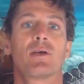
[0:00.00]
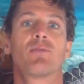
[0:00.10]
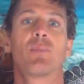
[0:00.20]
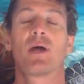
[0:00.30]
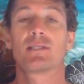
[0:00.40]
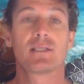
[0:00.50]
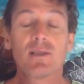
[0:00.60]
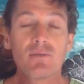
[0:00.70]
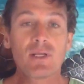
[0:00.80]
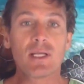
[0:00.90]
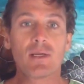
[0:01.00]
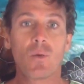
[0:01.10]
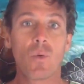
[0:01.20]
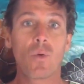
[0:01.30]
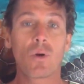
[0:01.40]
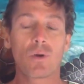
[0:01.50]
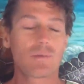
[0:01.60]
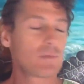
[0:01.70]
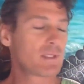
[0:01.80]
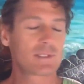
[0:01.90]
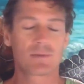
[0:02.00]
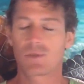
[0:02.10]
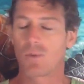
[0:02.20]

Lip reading: of positivity or this